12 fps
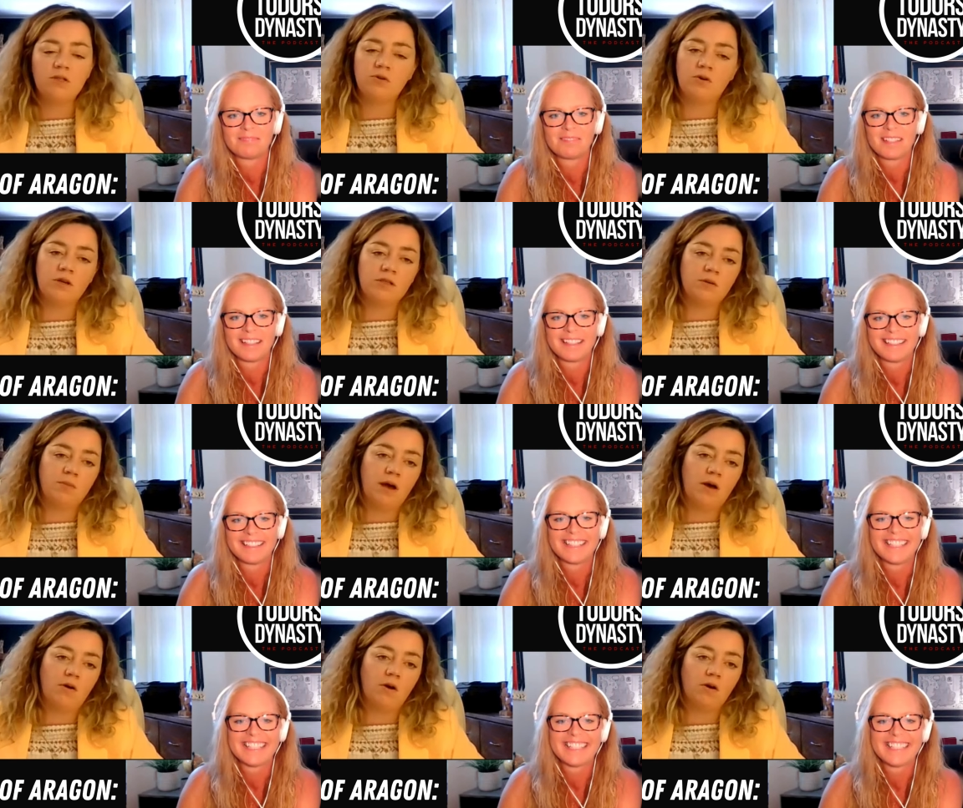Speaker 1: stories
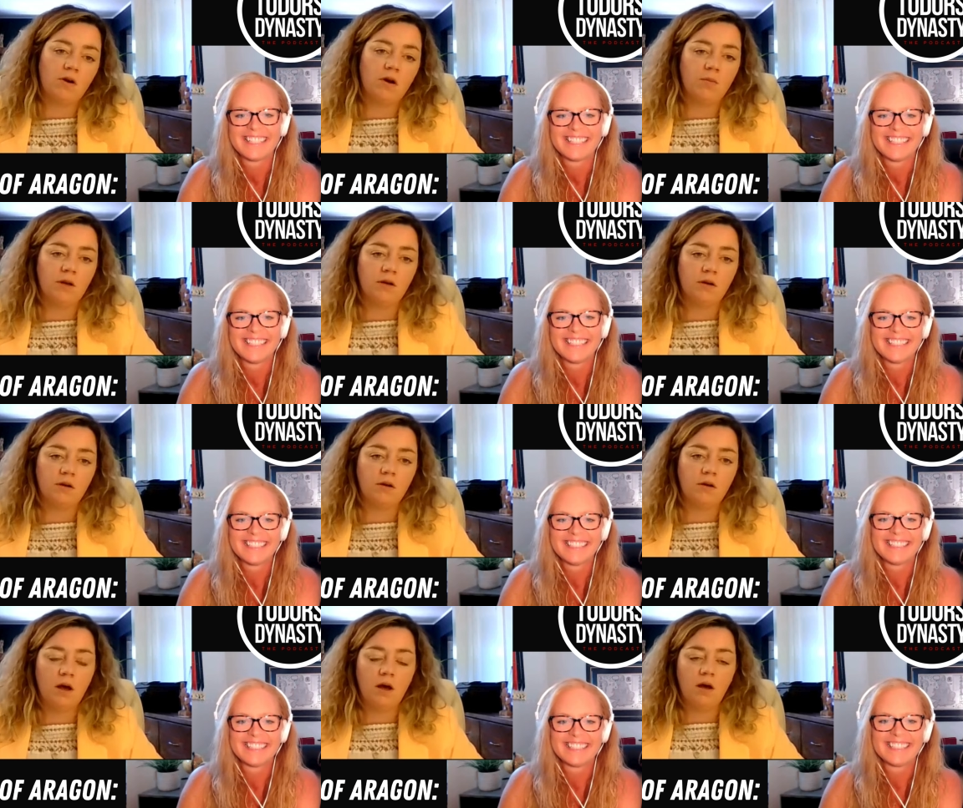about our common
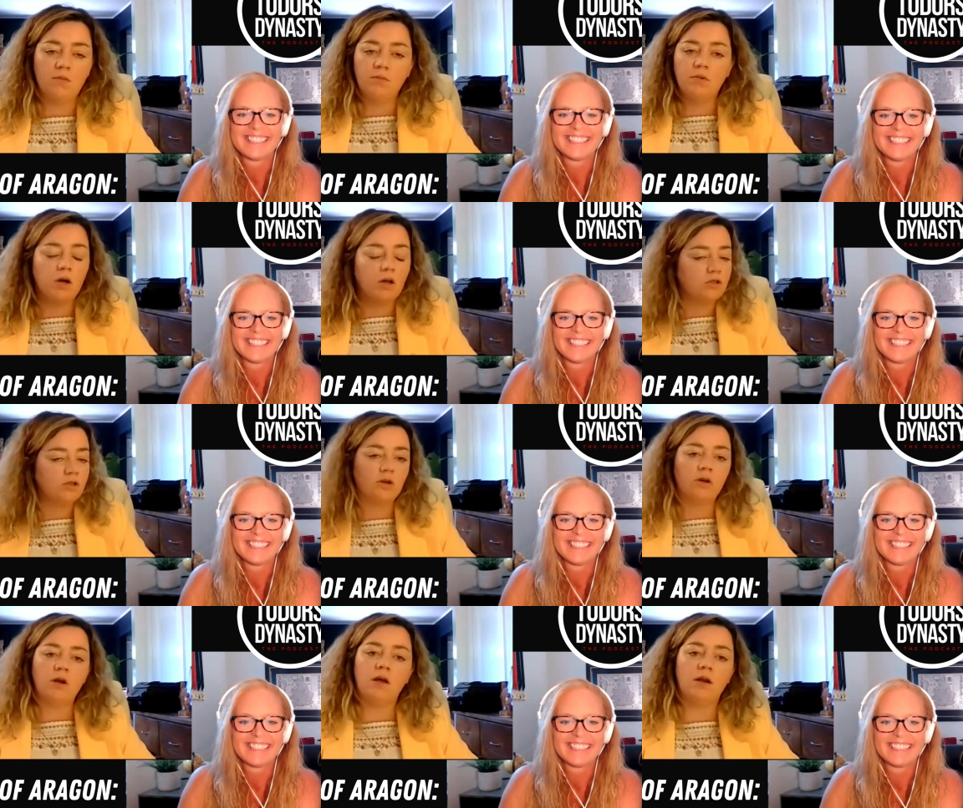um,
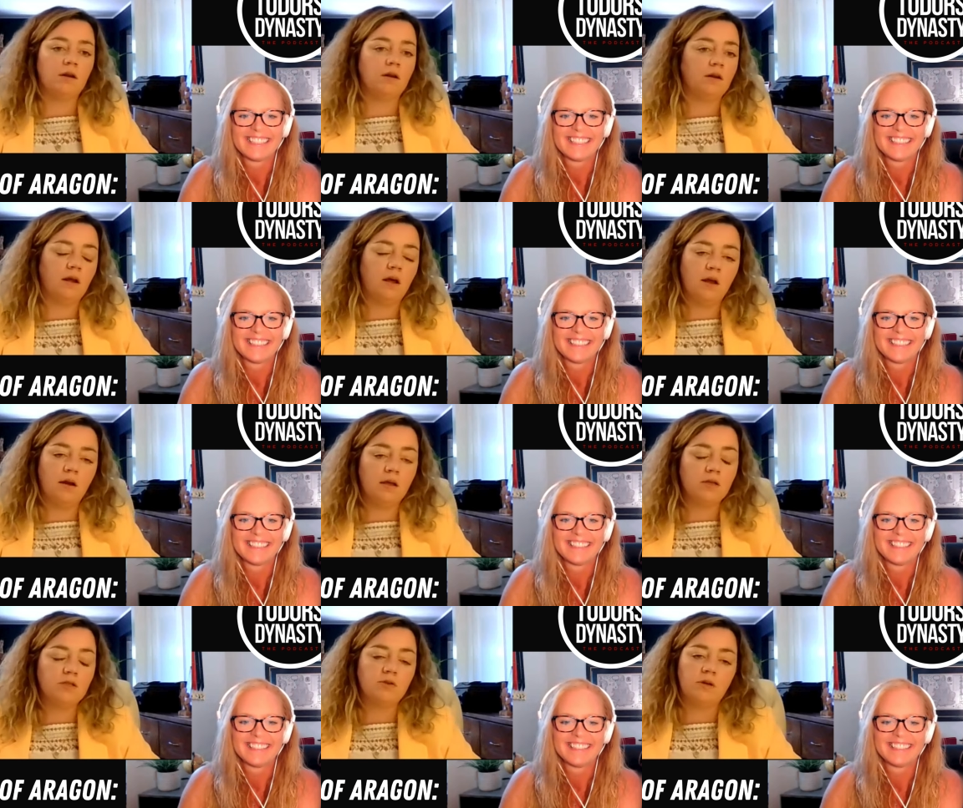culture and and
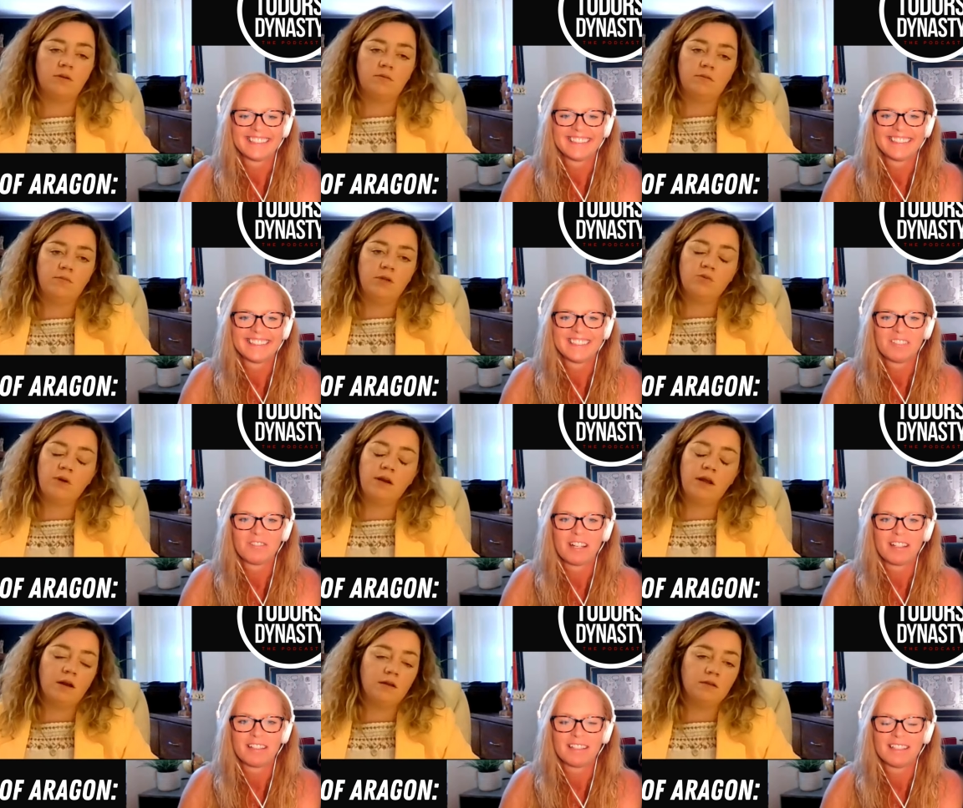history between
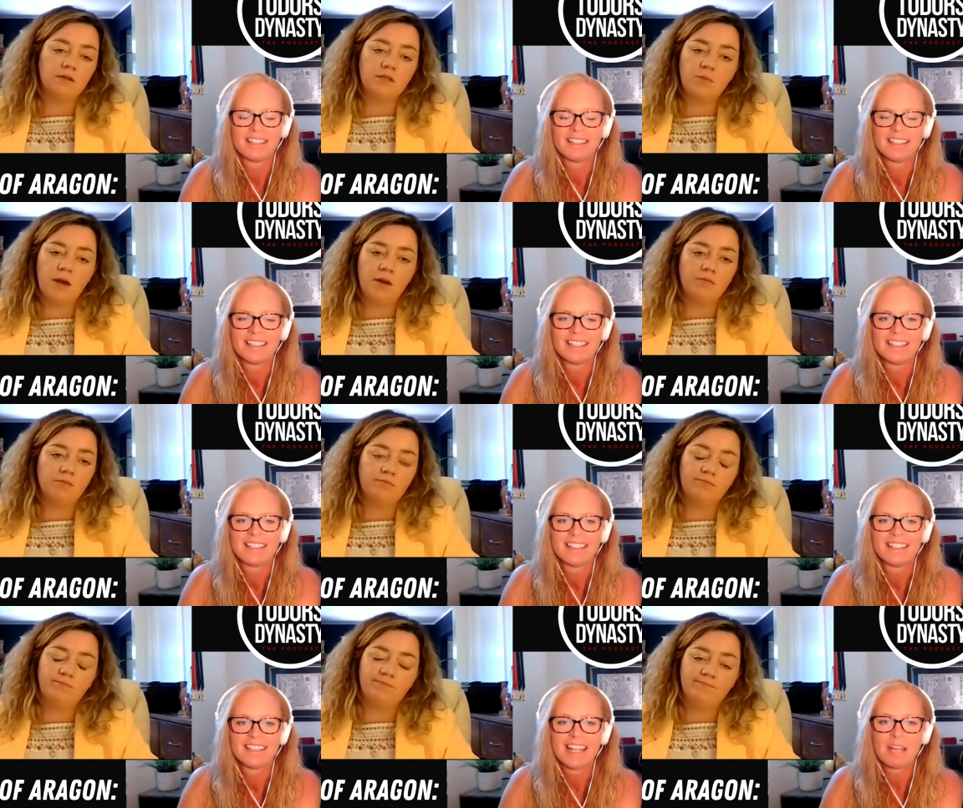well, England and Spain.
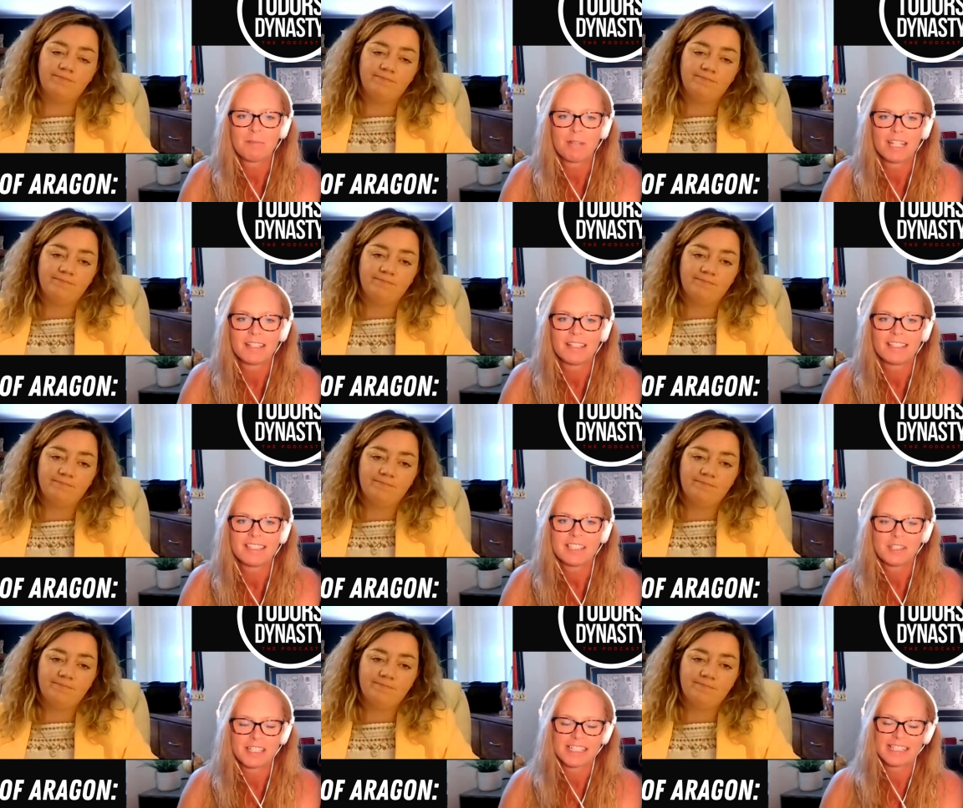
Speaker 2: Emma,
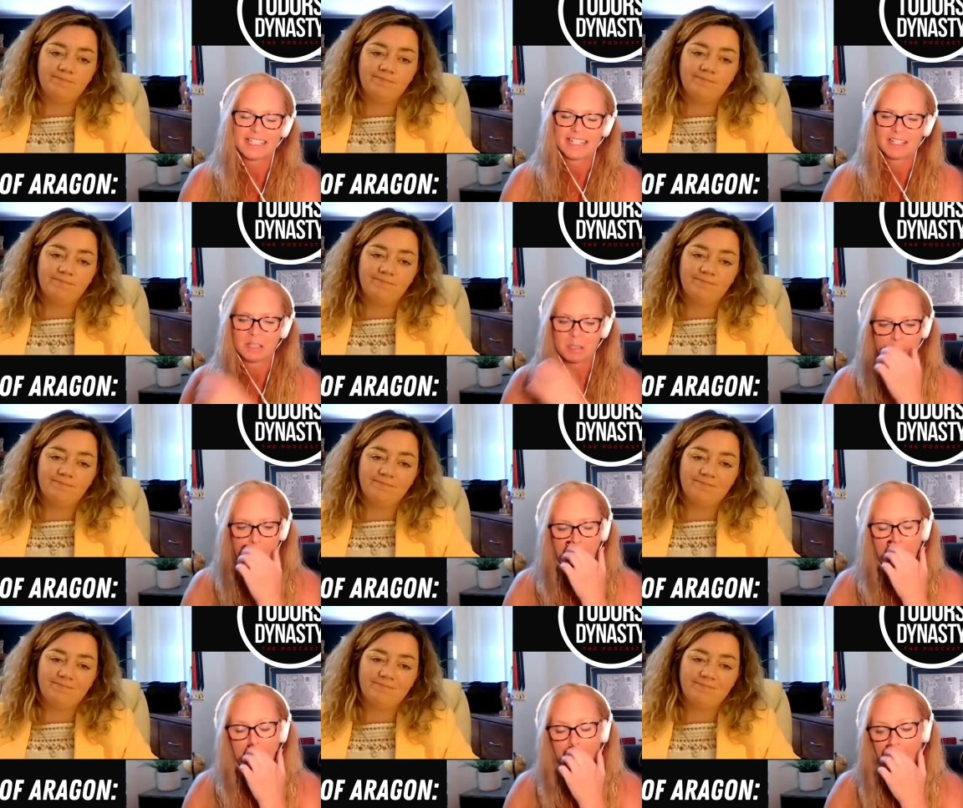seriously,
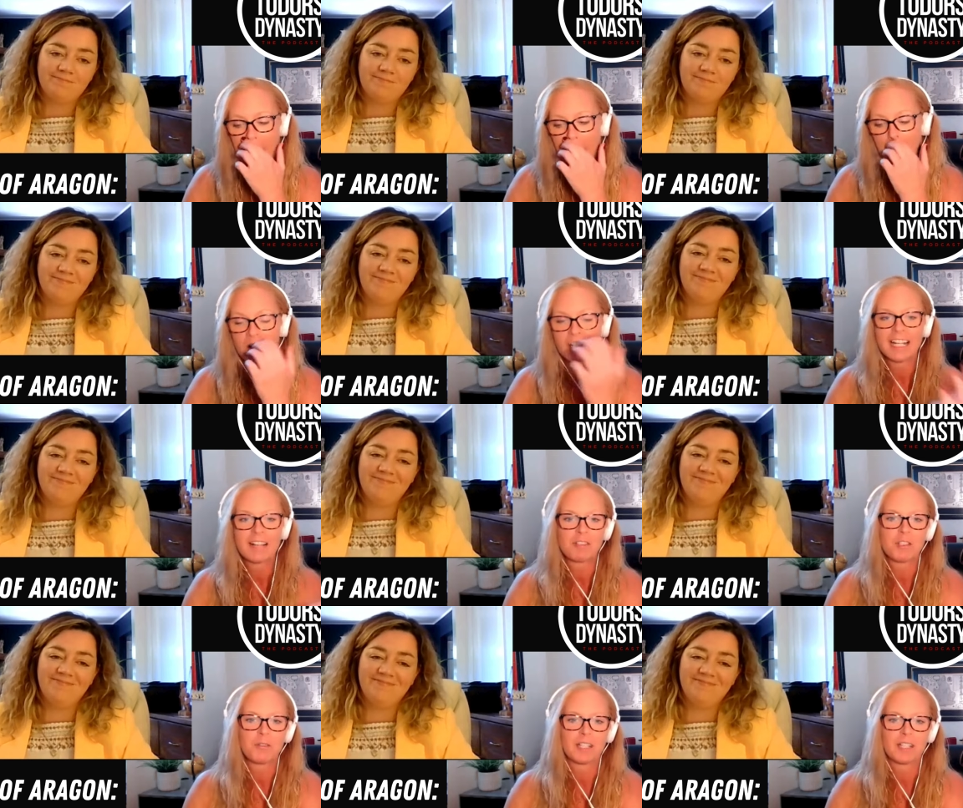we're gonna have to do